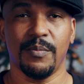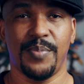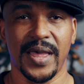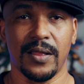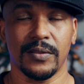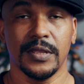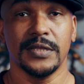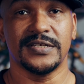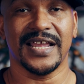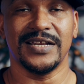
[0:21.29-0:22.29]
the bell
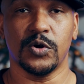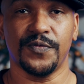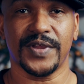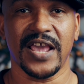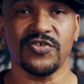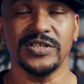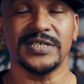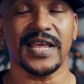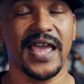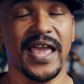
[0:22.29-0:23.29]
to get notifications